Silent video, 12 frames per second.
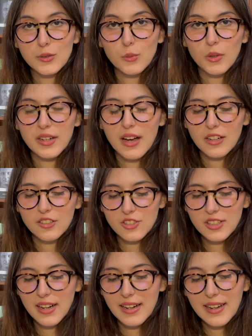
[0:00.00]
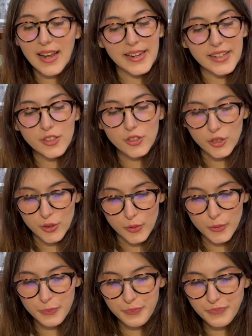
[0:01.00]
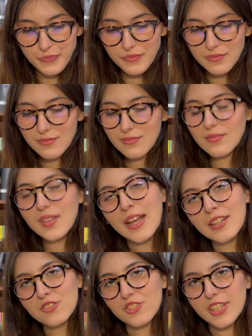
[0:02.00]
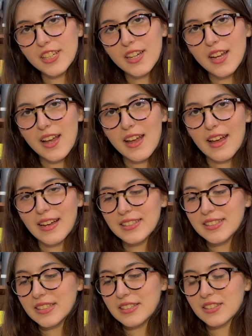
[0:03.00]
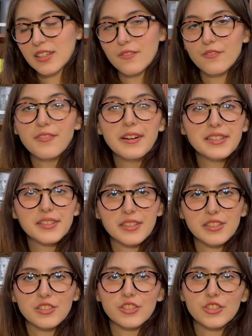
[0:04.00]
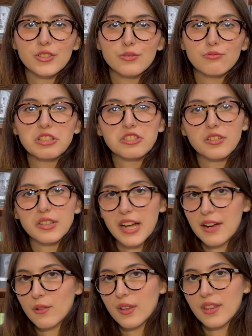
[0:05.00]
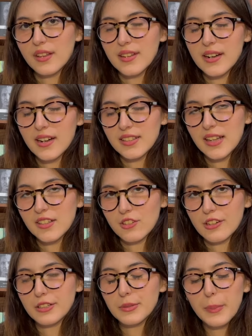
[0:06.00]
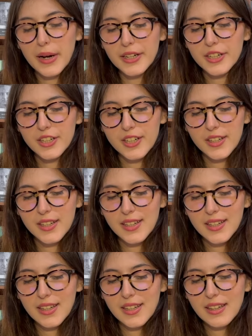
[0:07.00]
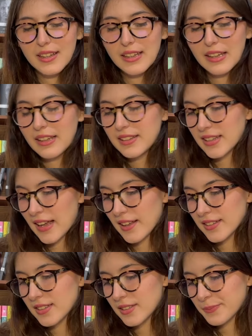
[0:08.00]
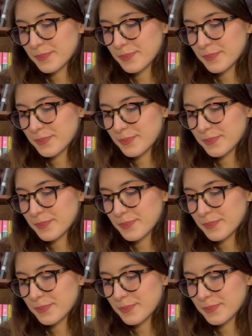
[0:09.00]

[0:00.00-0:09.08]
182, Henry, as he's confessing to Richard everything that has transpired, he says,